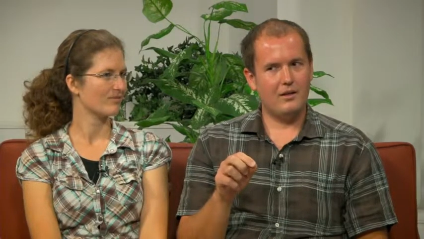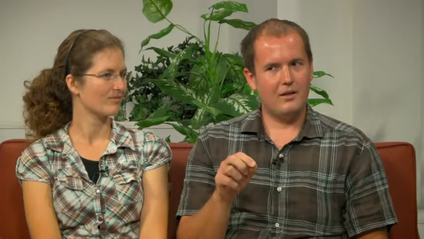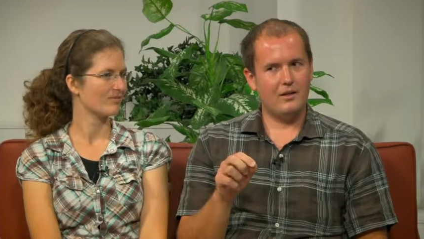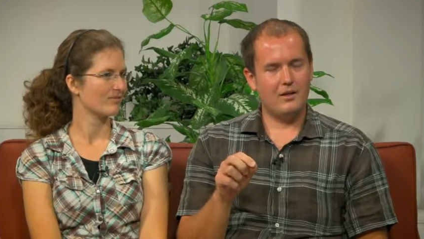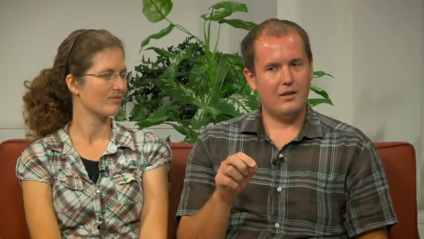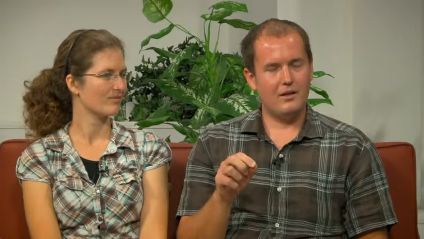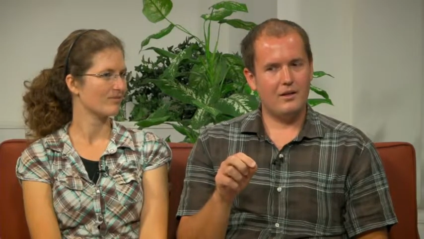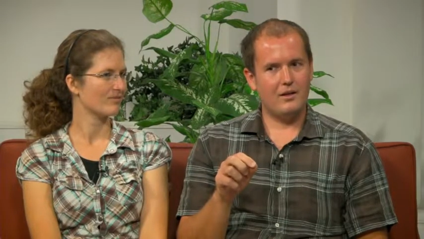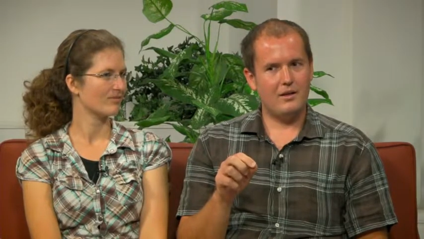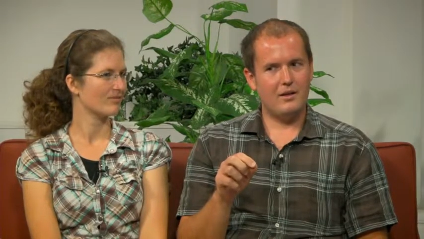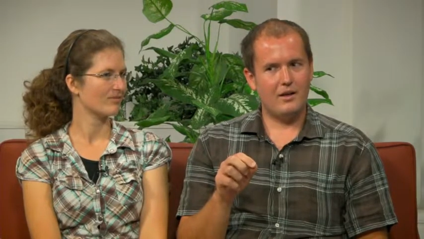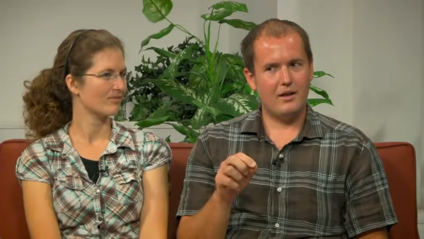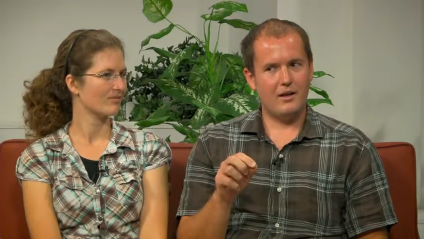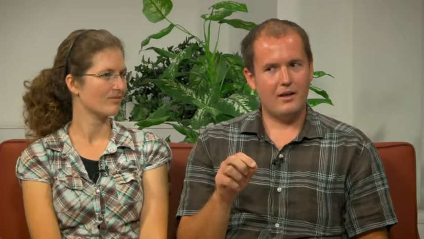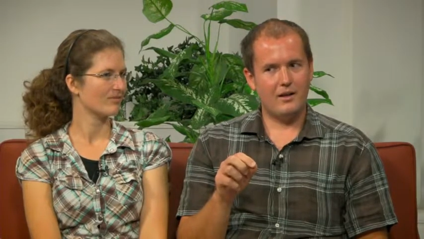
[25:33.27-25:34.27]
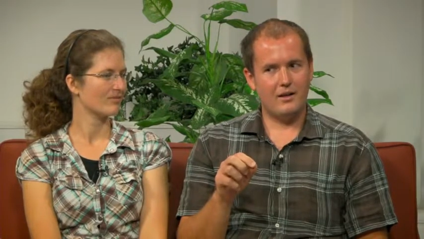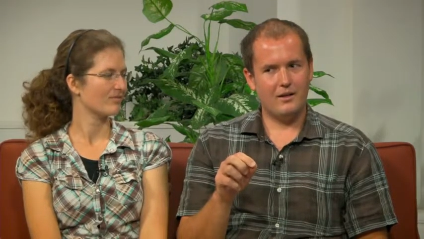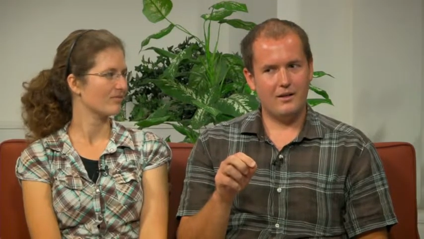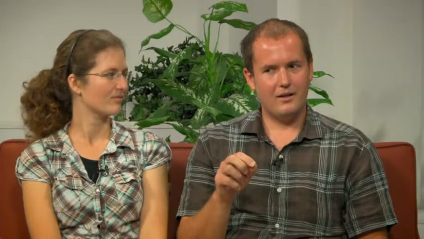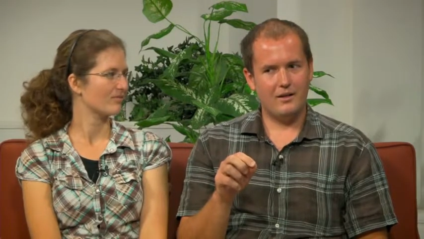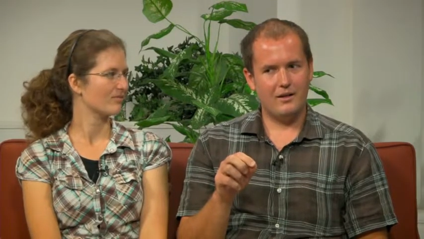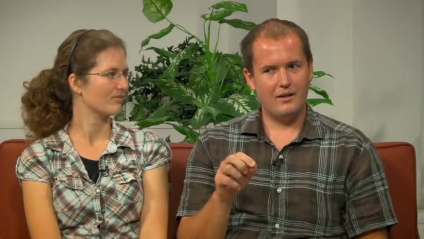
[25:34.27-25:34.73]
Speaker 1: And uh,
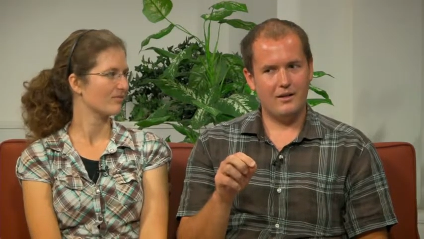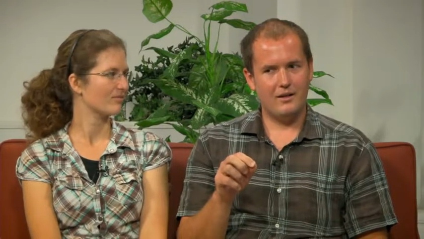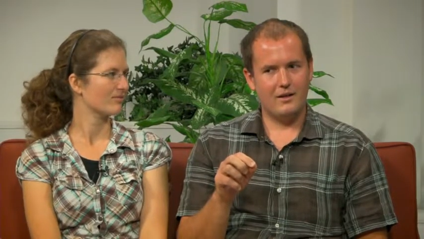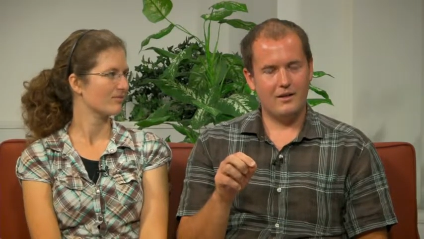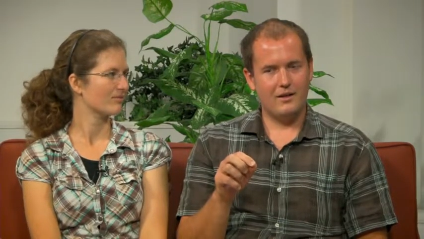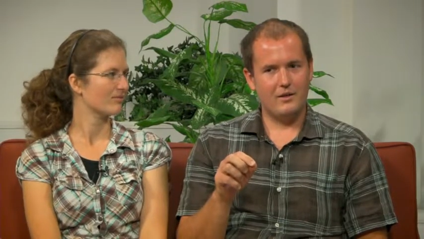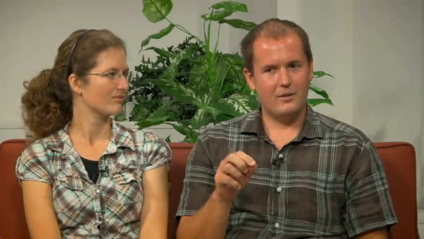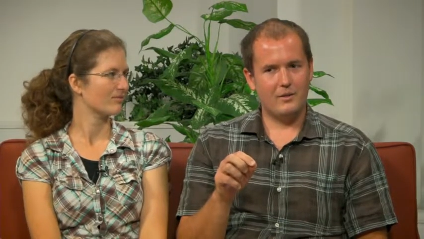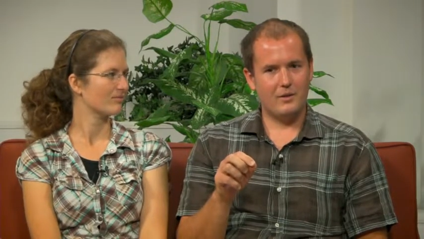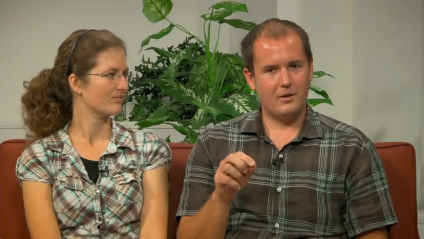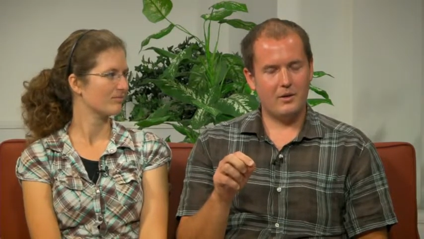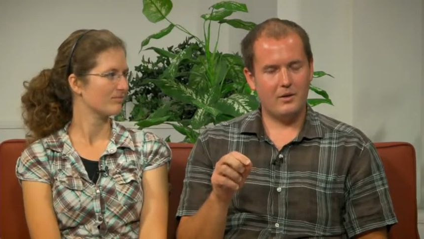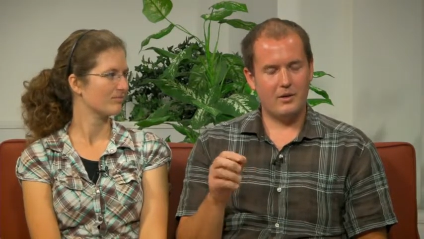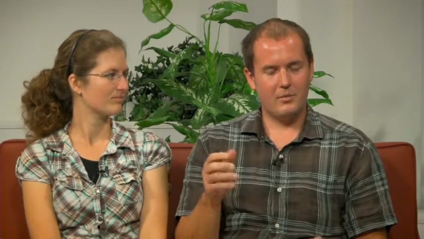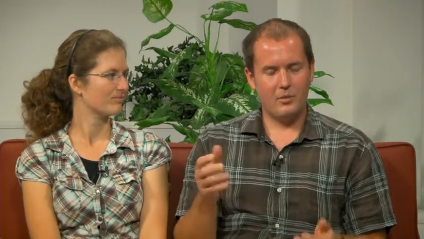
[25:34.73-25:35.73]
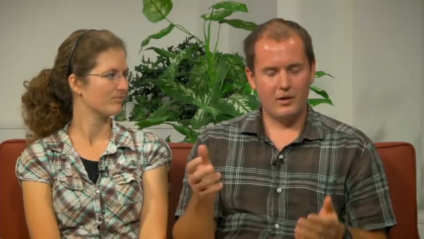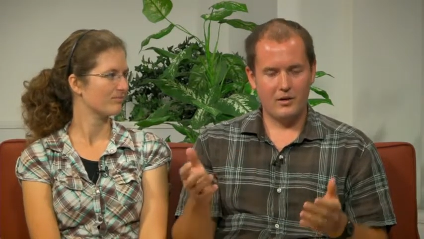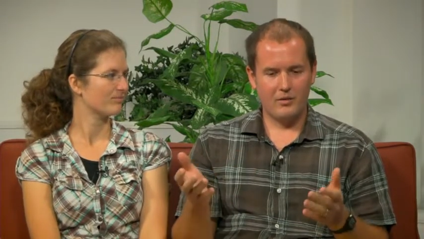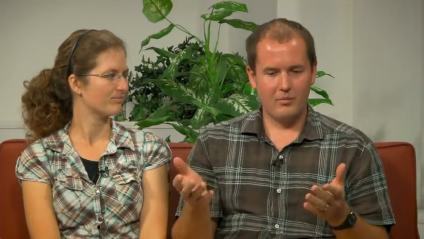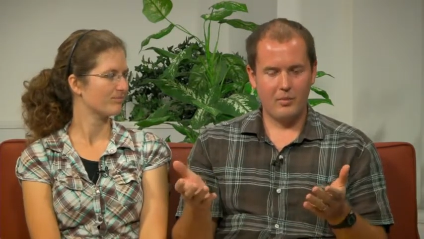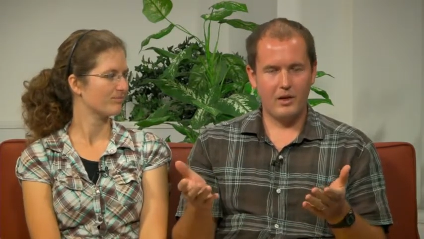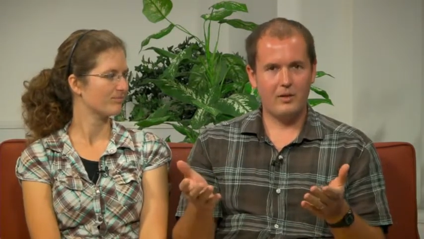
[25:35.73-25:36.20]
so they brought
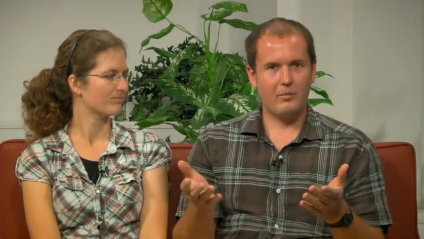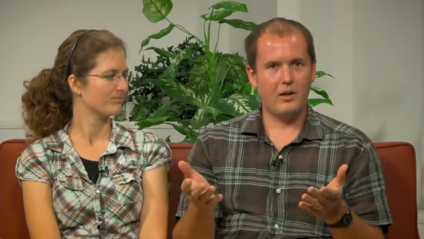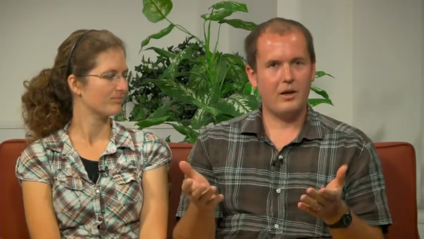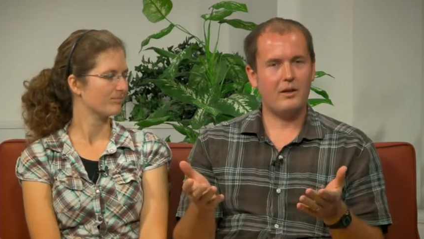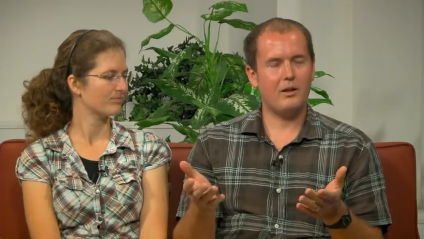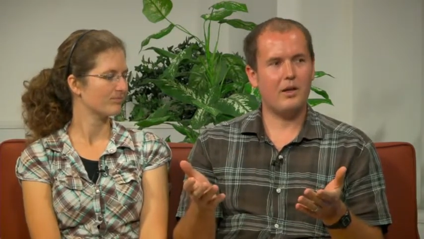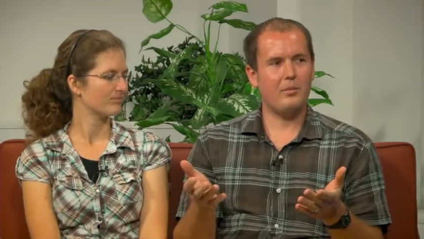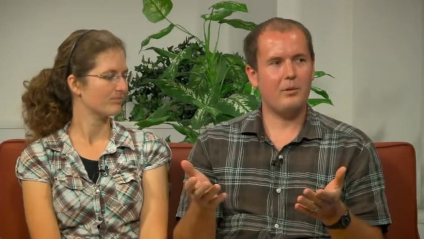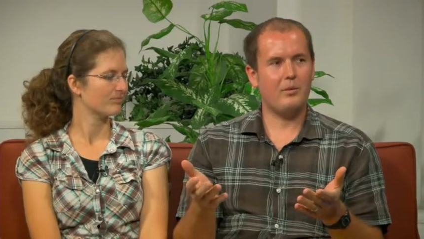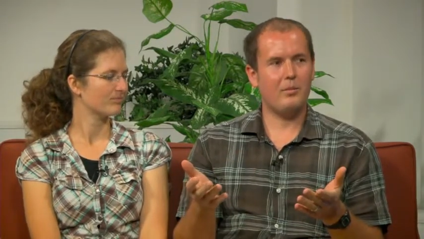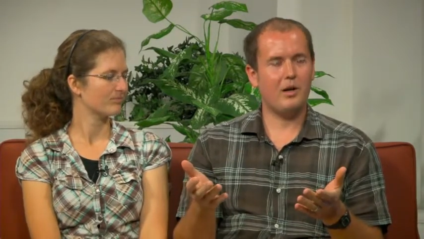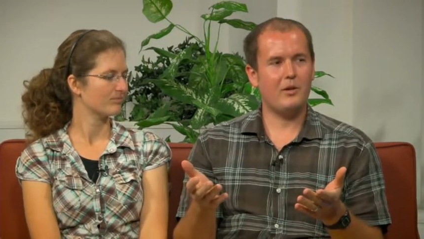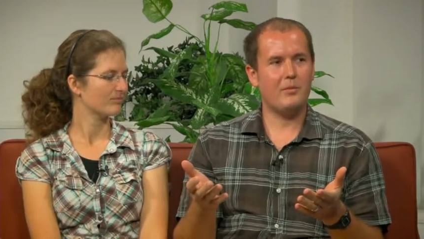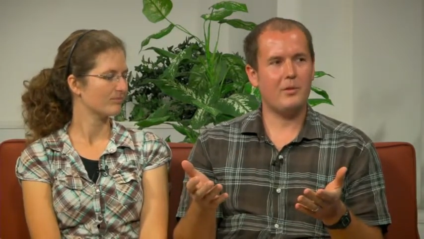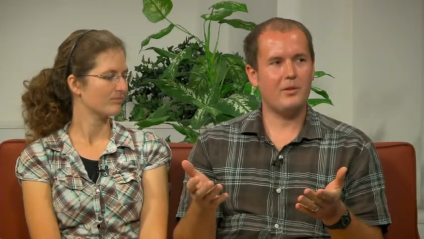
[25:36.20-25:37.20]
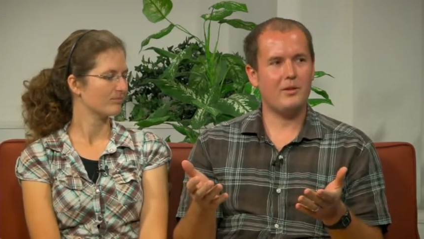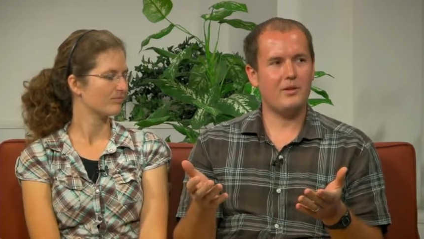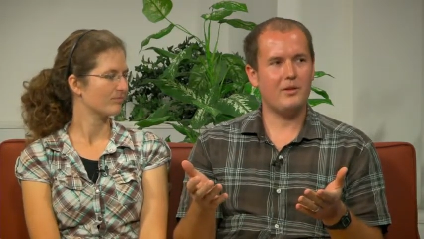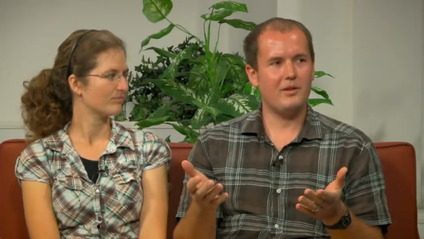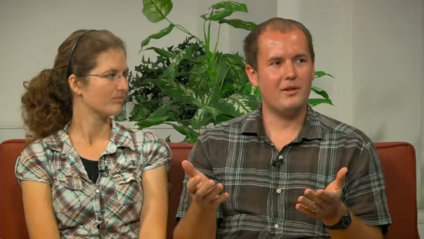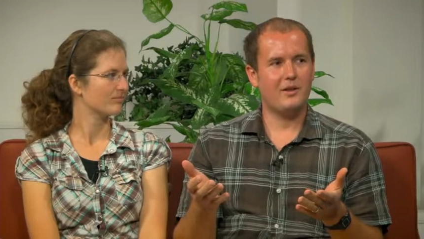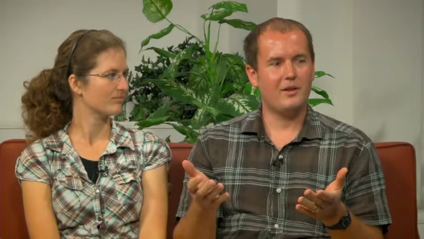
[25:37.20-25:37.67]
out Bi- hand copied
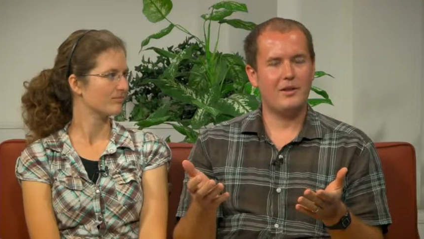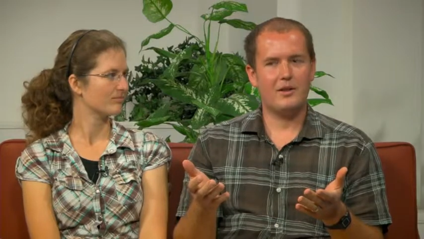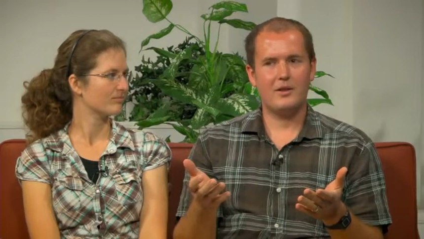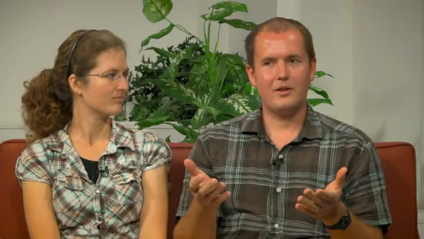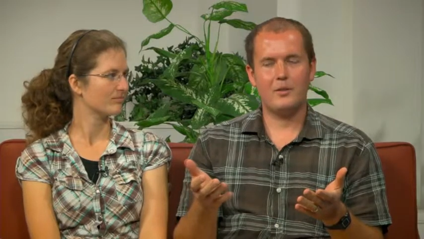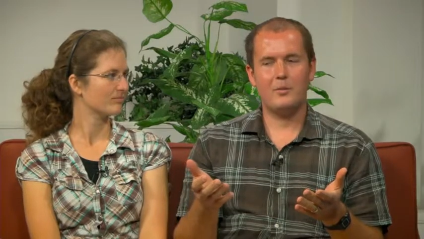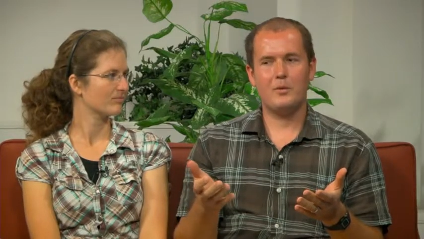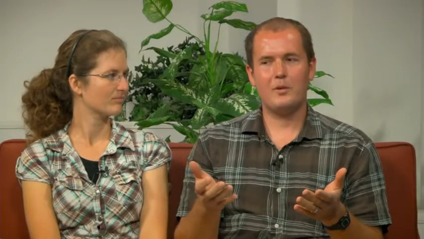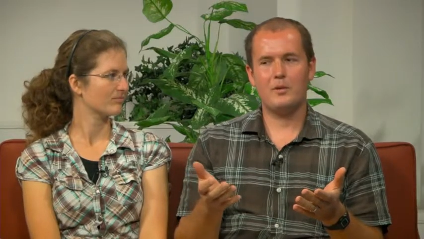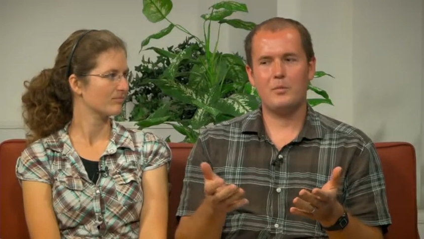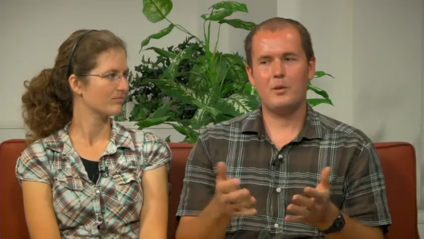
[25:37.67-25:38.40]
Bibles. Some of the